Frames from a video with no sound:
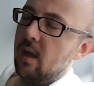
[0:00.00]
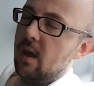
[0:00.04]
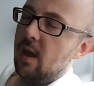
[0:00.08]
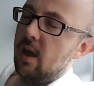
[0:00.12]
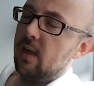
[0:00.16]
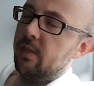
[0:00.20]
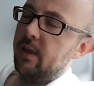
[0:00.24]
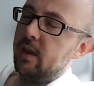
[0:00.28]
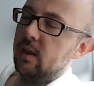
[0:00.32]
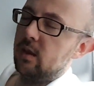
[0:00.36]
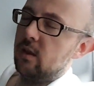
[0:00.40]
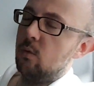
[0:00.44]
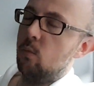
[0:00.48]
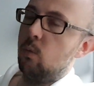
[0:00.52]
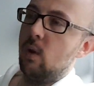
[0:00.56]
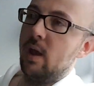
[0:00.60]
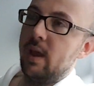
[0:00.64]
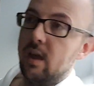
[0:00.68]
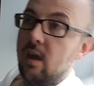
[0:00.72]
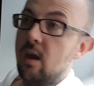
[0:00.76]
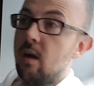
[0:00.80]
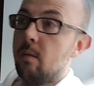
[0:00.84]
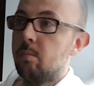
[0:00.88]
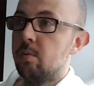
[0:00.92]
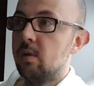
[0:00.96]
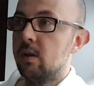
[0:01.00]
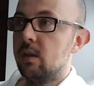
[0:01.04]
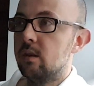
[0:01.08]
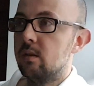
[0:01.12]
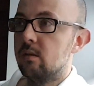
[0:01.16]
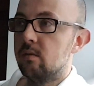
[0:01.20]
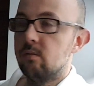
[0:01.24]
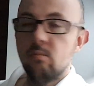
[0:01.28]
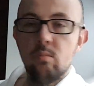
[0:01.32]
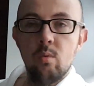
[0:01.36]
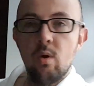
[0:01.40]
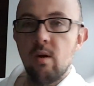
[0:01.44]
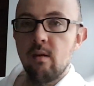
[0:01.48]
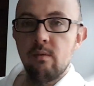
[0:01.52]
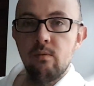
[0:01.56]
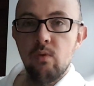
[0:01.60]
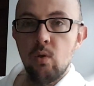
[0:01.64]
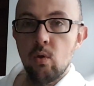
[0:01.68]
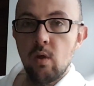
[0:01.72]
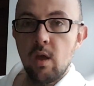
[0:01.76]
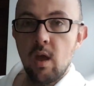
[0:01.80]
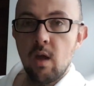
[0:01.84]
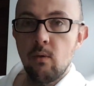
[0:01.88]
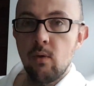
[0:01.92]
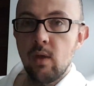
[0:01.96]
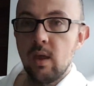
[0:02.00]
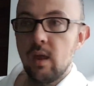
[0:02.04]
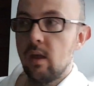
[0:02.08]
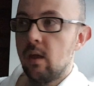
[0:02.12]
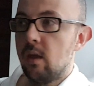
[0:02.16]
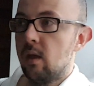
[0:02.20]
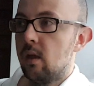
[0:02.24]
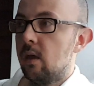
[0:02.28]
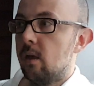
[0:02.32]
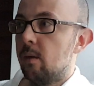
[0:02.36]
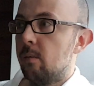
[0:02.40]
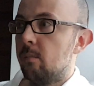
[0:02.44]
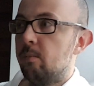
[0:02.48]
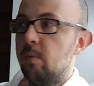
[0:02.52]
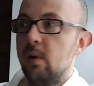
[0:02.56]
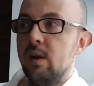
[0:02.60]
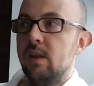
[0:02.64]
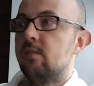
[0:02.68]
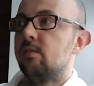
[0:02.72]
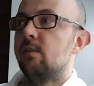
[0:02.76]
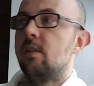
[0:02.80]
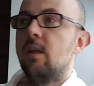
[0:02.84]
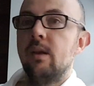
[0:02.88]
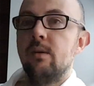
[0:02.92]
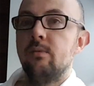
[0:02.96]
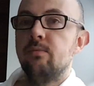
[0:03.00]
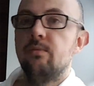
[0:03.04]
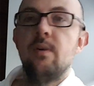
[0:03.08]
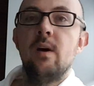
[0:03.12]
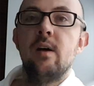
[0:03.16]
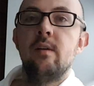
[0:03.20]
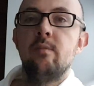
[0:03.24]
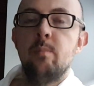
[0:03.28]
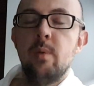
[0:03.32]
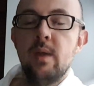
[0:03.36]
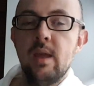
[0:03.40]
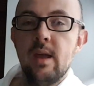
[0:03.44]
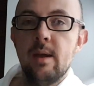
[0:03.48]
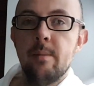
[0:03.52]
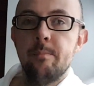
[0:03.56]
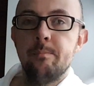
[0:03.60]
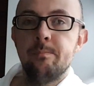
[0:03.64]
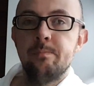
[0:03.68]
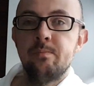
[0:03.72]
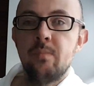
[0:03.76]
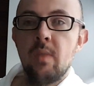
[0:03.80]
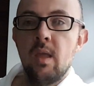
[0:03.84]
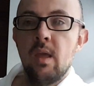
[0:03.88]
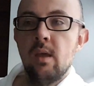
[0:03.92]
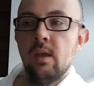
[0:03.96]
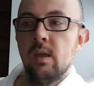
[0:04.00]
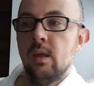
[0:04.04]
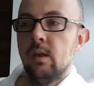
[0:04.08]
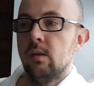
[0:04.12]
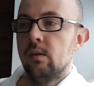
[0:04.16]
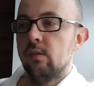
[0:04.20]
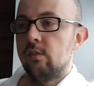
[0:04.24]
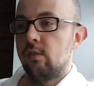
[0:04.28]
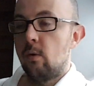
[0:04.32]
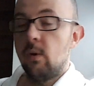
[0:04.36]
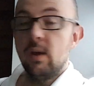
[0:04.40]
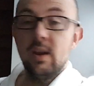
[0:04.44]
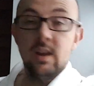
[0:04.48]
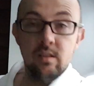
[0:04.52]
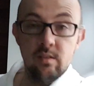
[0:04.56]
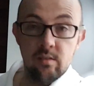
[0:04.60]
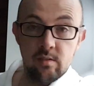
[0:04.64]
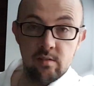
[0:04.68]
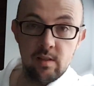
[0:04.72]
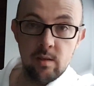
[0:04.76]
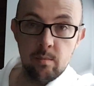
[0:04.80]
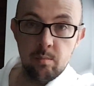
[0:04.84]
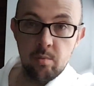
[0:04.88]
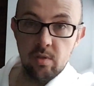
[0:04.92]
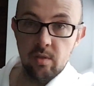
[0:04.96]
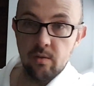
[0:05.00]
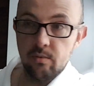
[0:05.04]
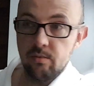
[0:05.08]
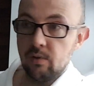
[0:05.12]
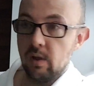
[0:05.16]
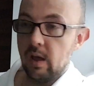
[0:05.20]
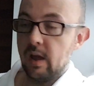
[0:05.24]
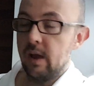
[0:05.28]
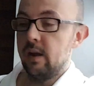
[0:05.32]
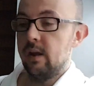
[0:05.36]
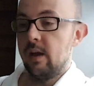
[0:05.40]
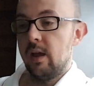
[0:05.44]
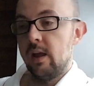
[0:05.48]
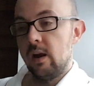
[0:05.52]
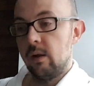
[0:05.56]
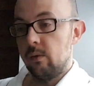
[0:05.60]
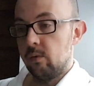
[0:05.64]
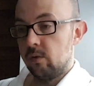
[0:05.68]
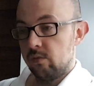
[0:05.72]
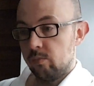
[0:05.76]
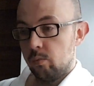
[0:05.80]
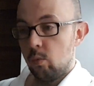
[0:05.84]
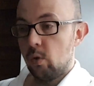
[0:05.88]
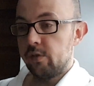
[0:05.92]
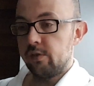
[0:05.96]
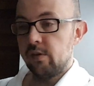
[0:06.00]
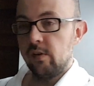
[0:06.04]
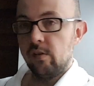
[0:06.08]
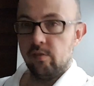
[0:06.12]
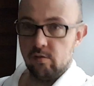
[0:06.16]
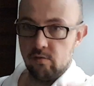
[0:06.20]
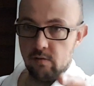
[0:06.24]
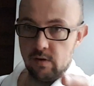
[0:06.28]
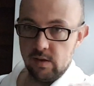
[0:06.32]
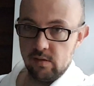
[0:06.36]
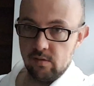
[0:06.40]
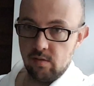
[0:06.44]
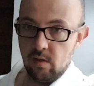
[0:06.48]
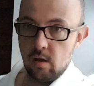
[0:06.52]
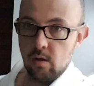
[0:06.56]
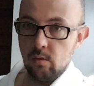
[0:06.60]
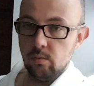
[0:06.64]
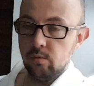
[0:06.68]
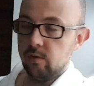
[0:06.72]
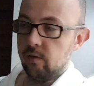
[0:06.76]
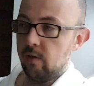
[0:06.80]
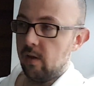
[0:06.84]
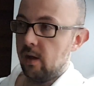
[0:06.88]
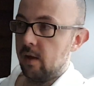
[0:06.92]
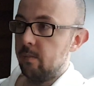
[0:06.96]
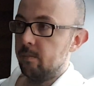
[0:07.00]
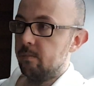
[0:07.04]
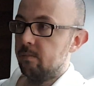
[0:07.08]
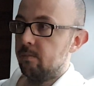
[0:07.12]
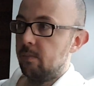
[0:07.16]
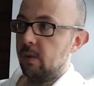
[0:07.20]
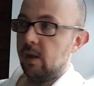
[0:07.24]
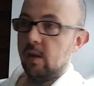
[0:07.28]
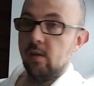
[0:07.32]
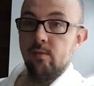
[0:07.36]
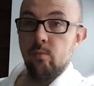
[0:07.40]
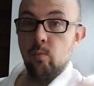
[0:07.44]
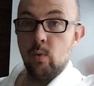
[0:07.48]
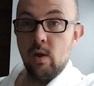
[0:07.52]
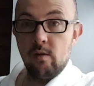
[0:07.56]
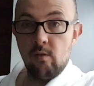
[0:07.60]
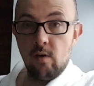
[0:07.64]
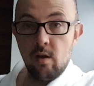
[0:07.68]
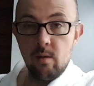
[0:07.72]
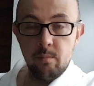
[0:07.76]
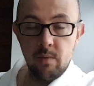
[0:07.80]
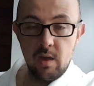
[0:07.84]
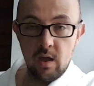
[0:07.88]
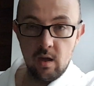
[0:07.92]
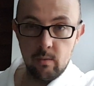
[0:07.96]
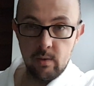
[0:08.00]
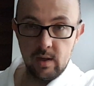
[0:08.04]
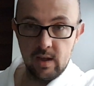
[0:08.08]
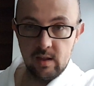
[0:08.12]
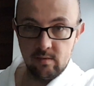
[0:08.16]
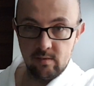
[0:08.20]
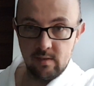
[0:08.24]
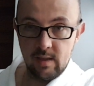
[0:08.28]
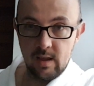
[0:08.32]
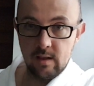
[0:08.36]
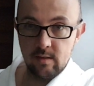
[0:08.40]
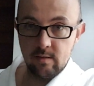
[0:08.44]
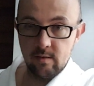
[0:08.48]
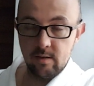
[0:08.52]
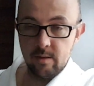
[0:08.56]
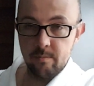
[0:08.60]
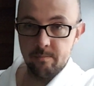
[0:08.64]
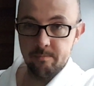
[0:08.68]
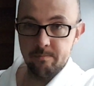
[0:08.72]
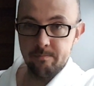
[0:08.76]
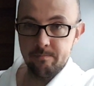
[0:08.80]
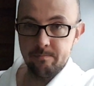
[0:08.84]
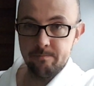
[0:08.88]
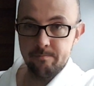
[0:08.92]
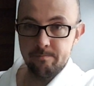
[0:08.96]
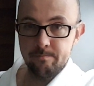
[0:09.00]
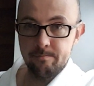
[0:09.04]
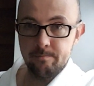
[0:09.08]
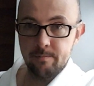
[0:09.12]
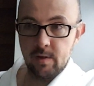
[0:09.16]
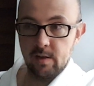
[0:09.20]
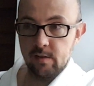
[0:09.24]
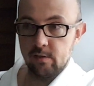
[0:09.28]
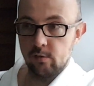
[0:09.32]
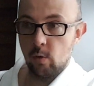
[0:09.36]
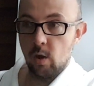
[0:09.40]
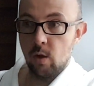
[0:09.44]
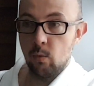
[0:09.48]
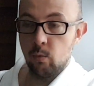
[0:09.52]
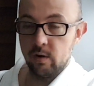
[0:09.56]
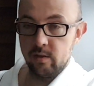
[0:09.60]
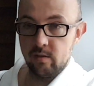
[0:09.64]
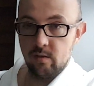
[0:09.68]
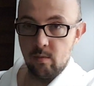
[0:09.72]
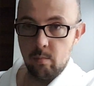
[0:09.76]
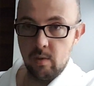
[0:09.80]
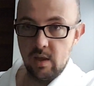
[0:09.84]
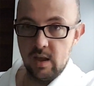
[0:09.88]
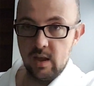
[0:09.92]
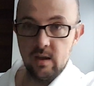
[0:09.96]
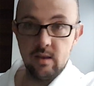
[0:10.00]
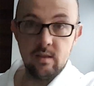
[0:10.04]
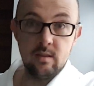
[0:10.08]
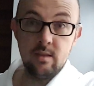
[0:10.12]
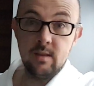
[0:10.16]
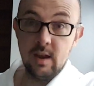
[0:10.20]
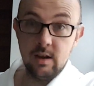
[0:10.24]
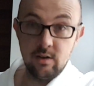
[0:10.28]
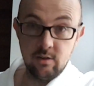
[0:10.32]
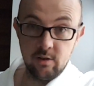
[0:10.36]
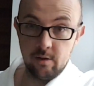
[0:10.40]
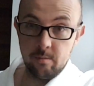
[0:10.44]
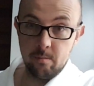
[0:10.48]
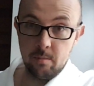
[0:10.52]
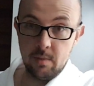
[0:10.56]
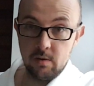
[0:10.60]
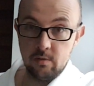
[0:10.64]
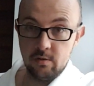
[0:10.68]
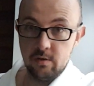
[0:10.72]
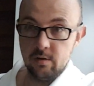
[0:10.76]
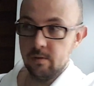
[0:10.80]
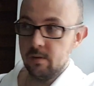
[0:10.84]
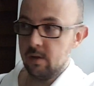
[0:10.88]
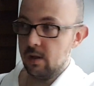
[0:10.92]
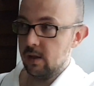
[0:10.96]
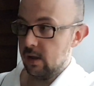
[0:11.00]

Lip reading: And then you wake up in wherever you're going, but it's like 5 p.m. So I didn't sleep on the flight, and I was watching screens the whole time, because where I'm going, it's daytime. So I wanted to be in daytime mode.